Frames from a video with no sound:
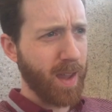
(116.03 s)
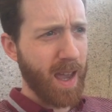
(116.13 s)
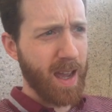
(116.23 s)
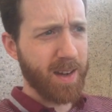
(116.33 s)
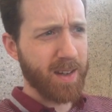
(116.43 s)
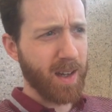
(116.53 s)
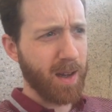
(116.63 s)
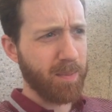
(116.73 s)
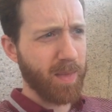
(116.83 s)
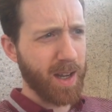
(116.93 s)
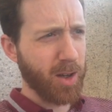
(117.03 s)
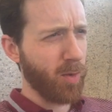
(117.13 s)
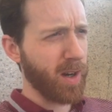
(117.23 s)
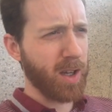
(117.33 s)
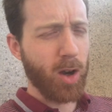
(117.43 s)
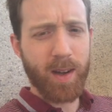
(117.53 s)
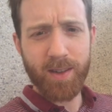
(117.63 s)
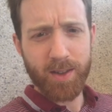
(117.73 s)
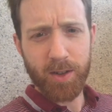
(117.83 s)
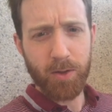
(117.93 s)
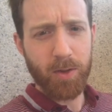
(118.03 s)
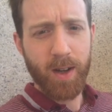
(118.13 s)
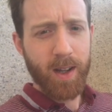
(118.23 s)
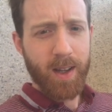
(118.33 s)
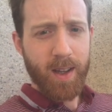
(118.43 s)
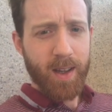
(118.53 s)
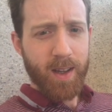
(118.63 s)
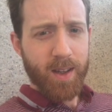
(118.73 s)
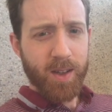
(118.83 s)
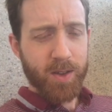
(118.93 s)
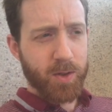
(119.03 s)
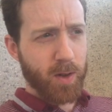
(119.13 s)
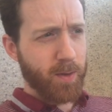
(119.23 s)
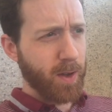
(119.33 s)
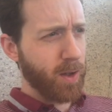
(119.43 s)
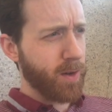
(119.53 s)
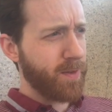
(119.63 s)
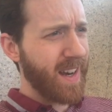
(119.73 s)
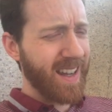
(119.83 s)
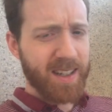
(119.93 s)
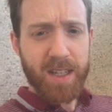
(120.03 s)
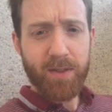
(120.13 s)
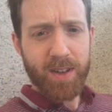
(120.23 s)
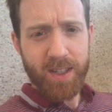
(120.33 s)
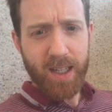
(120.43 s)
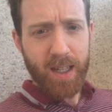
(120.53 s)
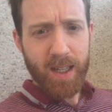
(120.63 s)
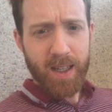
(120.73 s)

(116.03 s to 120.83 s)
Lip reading: And I don't want to go into sort of a lot of negativity